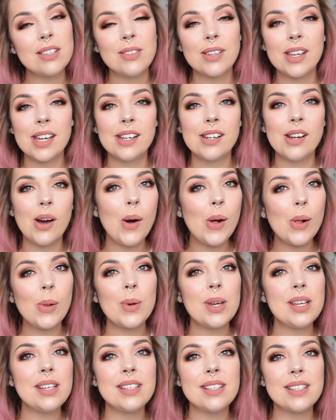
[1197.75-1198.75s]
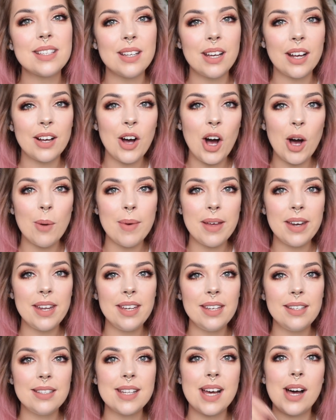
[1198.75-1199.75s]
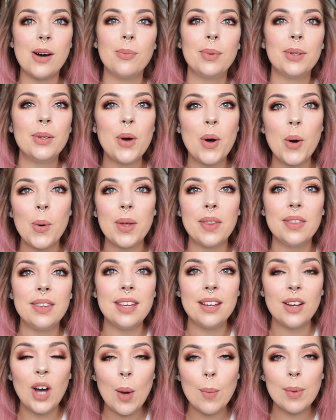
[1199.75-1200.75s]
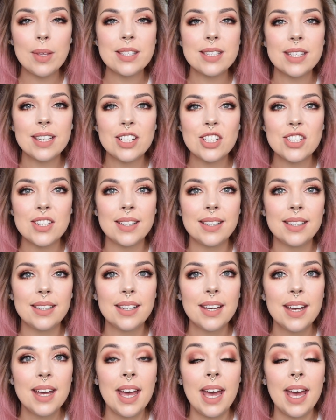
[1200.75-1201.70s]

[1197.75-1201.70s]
you can always comment it down below in the comment section.